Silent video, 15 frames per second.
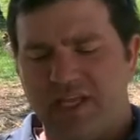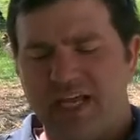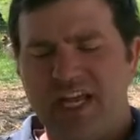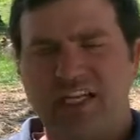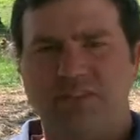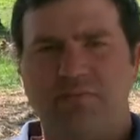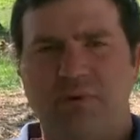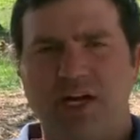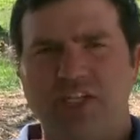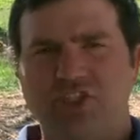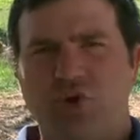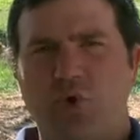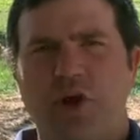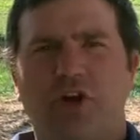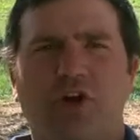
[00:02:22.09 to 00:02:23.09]
It's much
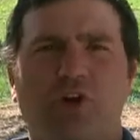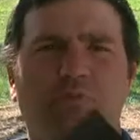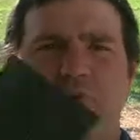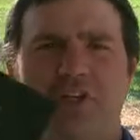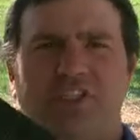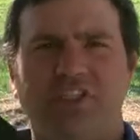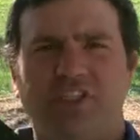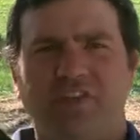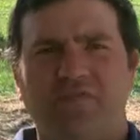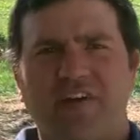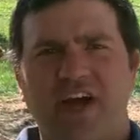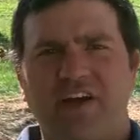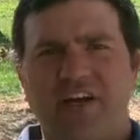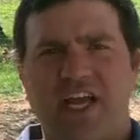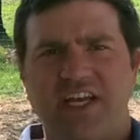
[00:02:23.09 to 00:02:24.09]
quicker to put you some
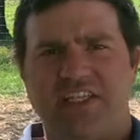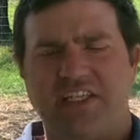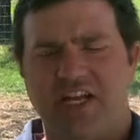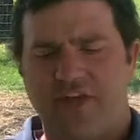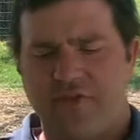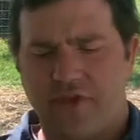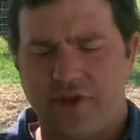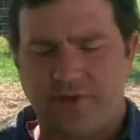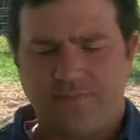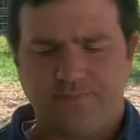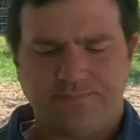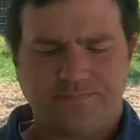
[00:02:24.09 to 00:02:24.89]
foundation in there.